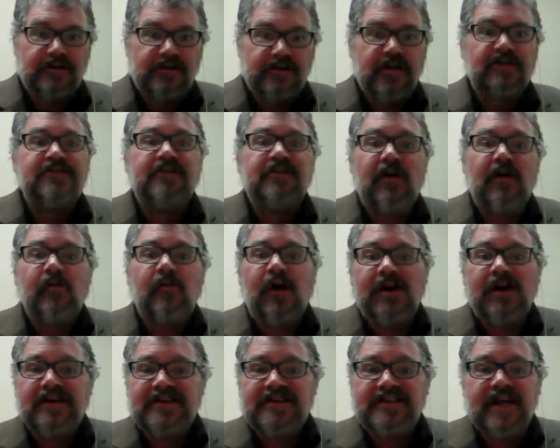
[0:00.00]
So I
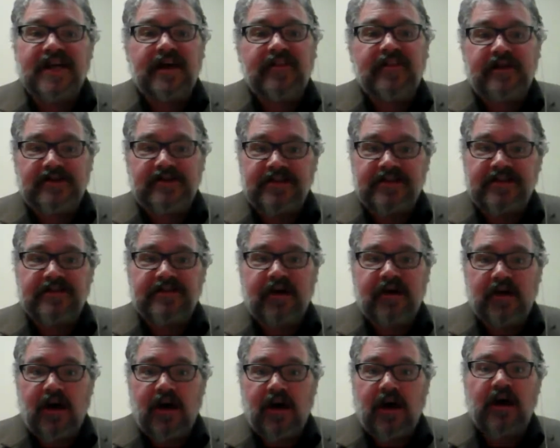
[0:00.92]
want to say there
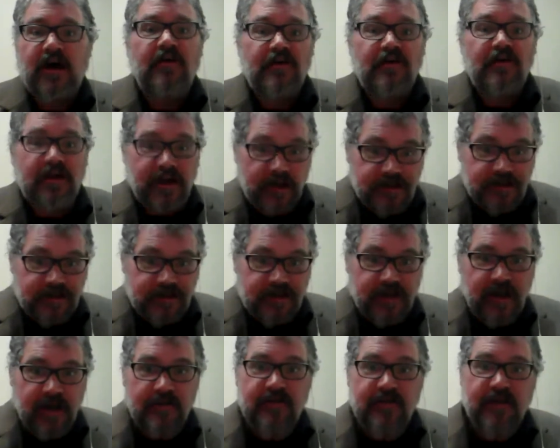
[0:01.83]
are other
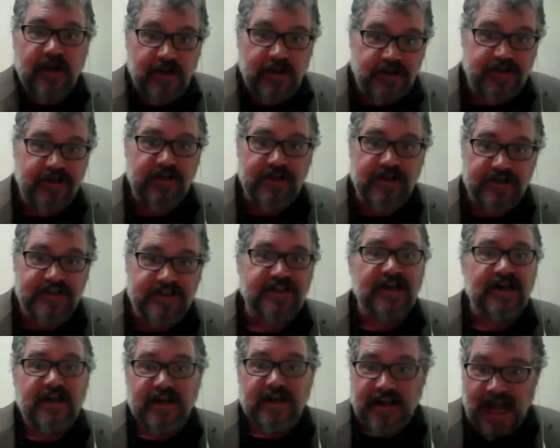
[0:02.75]
countries
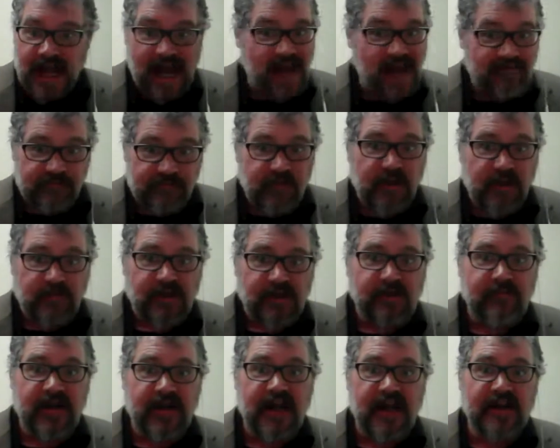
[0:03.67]
have public
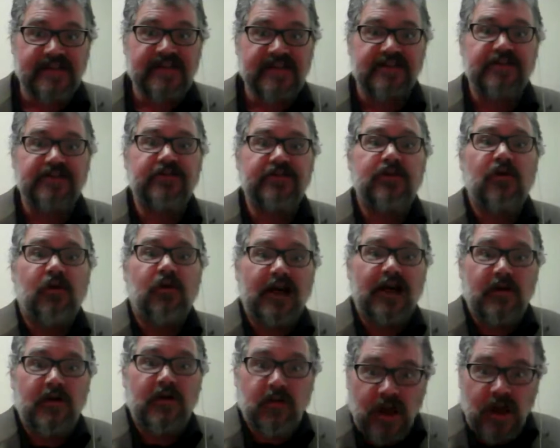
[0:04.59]
banks and do
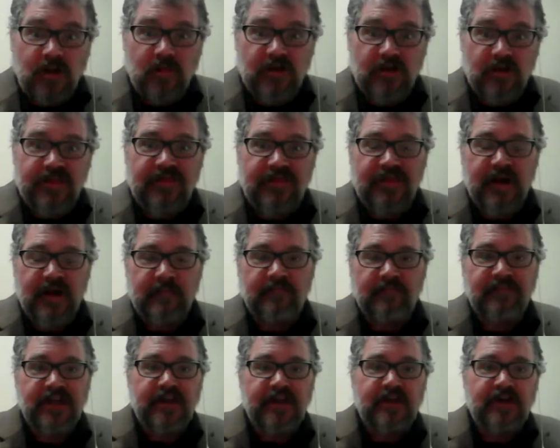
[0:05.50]
quite well with them.
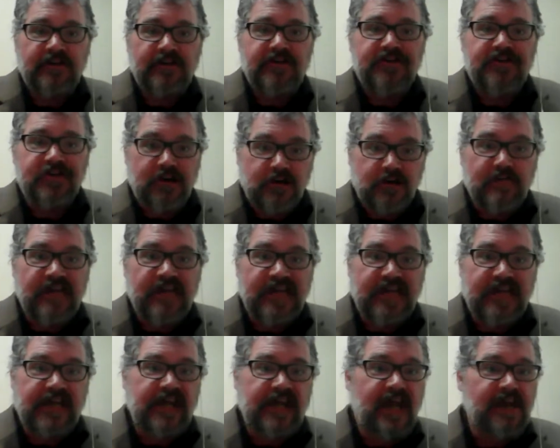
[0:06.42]

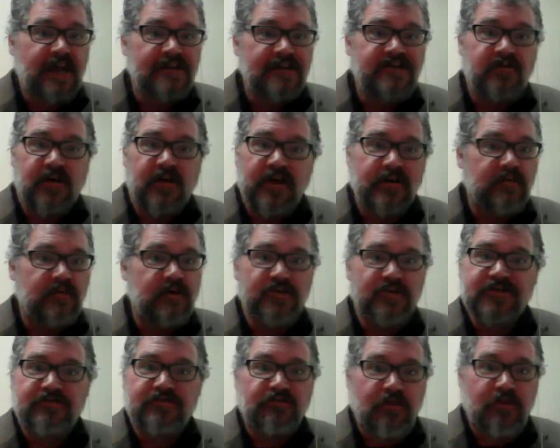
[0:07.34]
Germany has one of the
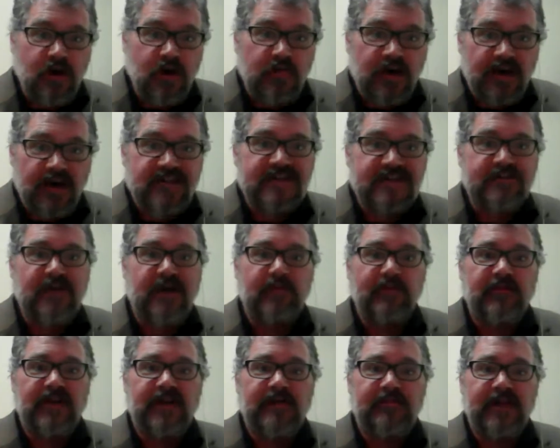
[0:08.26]
most robust
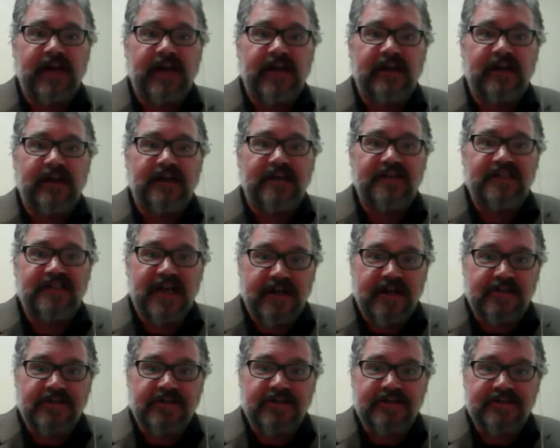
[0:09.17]
public banking
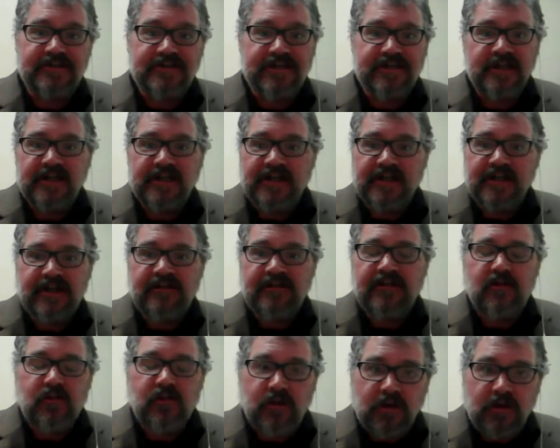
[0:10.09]
sectors in
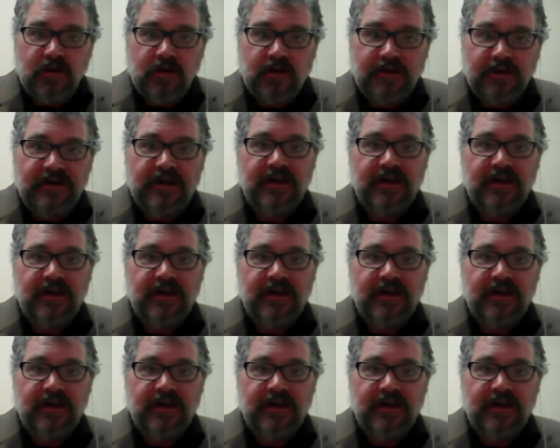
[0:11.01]
the world.